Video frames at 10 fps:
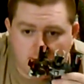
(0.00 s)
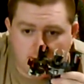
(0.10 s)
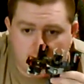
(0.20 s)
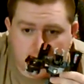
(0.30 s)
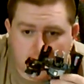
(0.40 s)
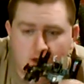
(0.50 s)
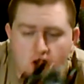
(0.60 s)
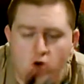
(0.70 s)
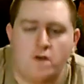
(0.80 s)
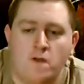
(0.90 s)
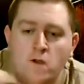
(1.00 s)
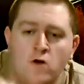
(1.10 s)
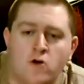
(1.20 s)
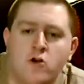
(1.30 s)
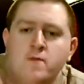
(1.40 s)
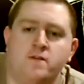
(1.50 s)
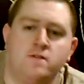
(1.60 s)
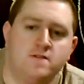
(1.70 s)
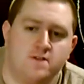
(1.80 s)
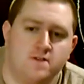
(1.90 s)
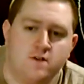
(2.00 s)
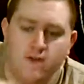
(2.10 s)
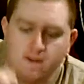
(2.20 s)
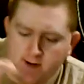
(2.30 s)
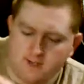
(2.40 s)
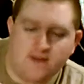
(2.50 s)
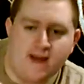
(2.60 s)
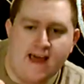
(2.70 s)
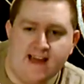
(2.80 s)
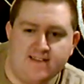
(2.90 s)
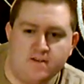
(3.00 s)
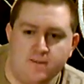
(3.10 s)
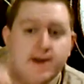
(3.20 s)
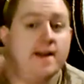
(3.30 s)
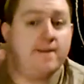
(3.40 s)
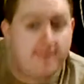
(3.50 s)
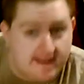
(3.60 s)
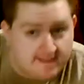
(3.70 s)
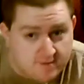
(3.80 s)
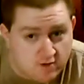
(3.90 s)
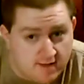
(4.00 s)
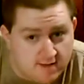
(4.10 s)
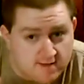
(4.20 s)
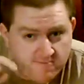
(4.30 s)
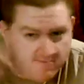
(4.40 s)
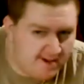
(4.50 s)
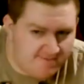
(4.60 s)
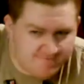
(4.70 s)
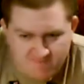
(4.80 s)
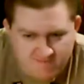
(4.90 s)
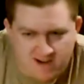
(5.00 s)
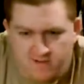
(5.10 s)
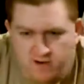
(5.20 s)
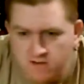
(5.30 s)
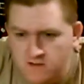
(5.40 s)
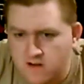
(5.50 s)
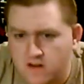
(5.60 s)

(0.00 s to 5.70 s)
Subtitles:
Very nice. On Long Arm, it turns into the Crane, and it just kind of hangs off the back, and I forgot to show that to you, but whatever.